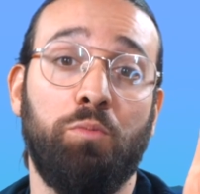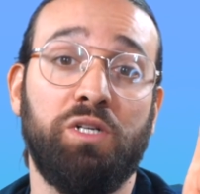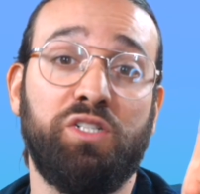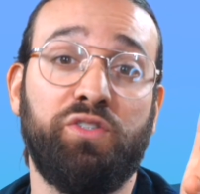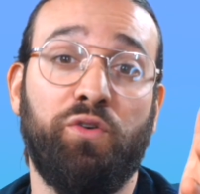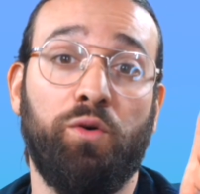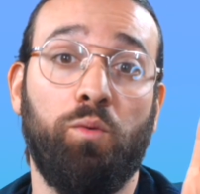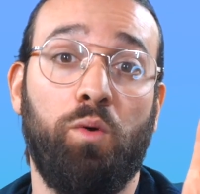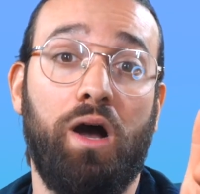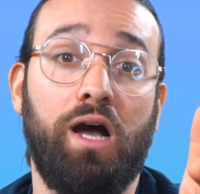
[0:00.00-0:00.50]
much
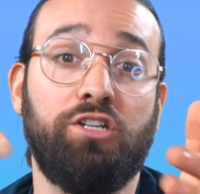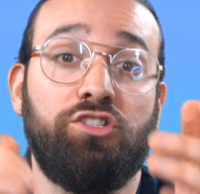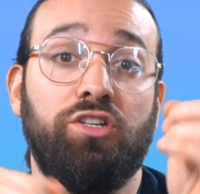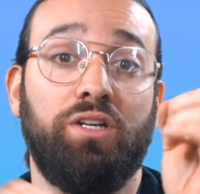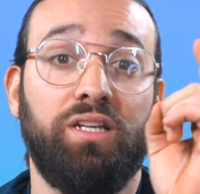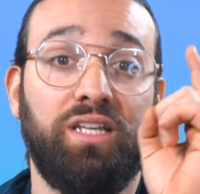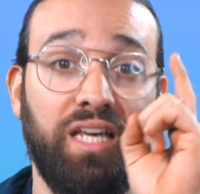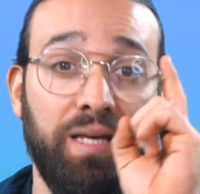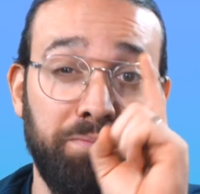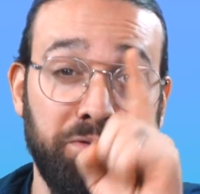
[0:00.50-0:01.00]
for watching.
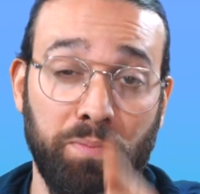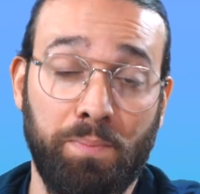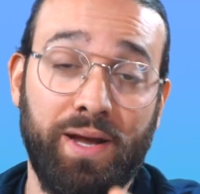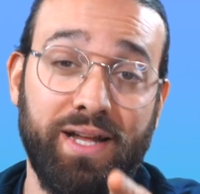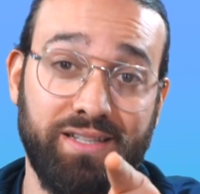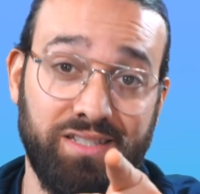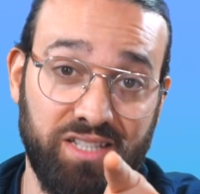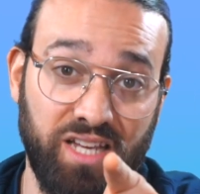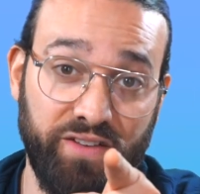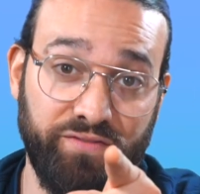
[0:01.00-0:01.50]
Keep your
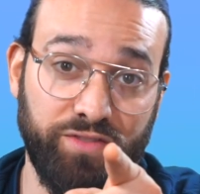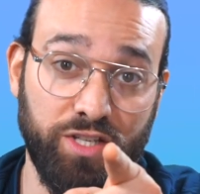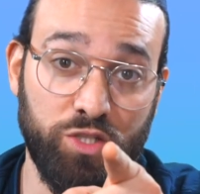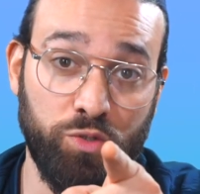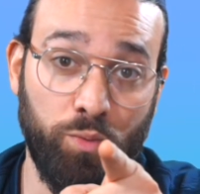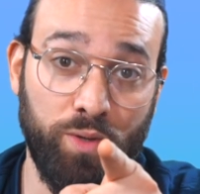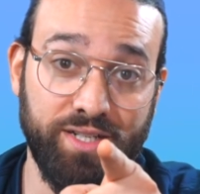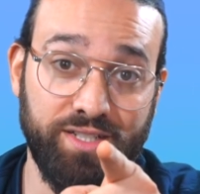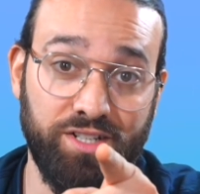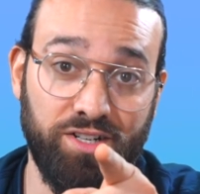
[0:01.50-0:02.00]
pets safe this
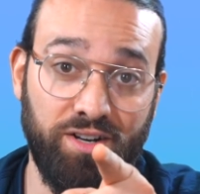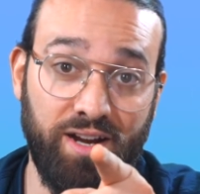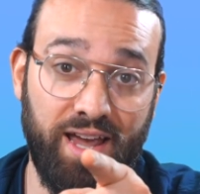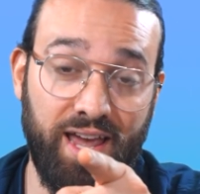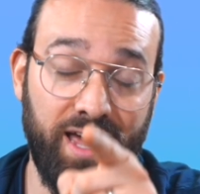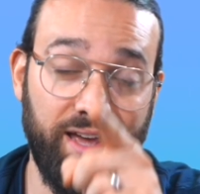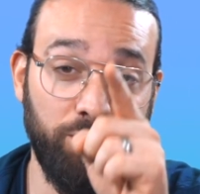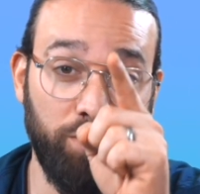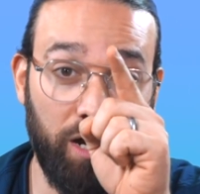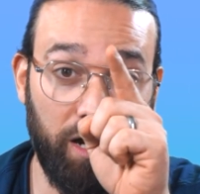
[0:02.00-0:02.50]
winter,
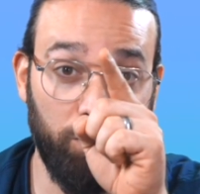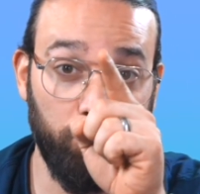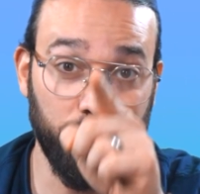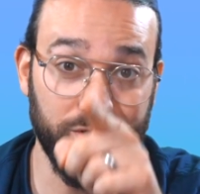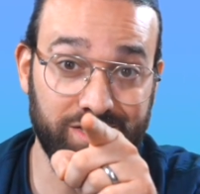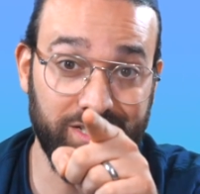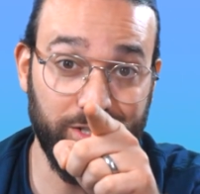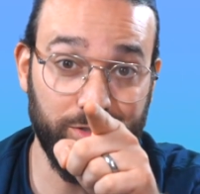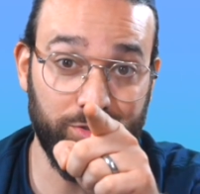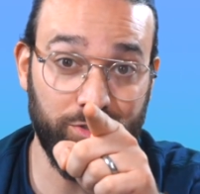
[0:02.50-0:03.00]
and we'll
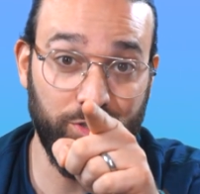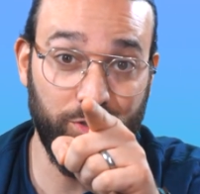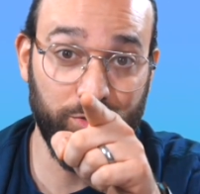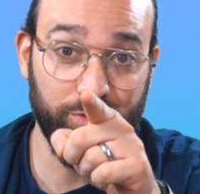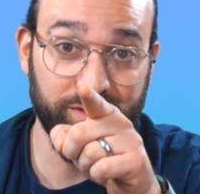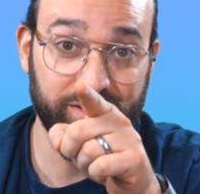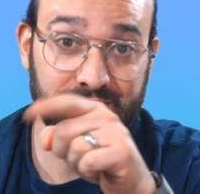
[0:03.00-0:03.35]
see you soon.